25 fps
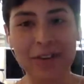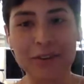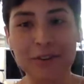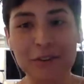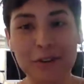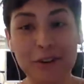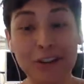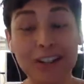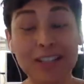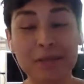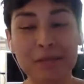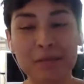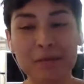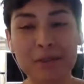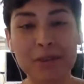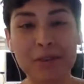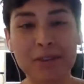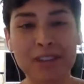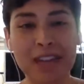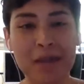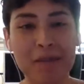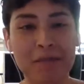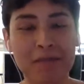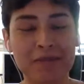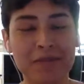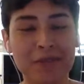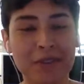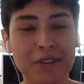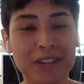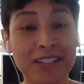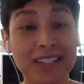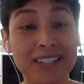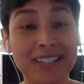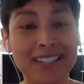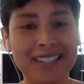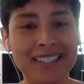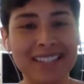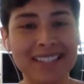oh, let's mute that before you
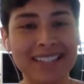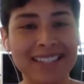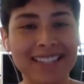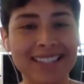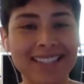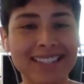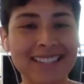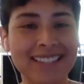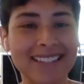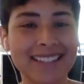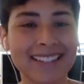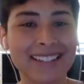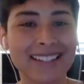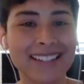sneeze.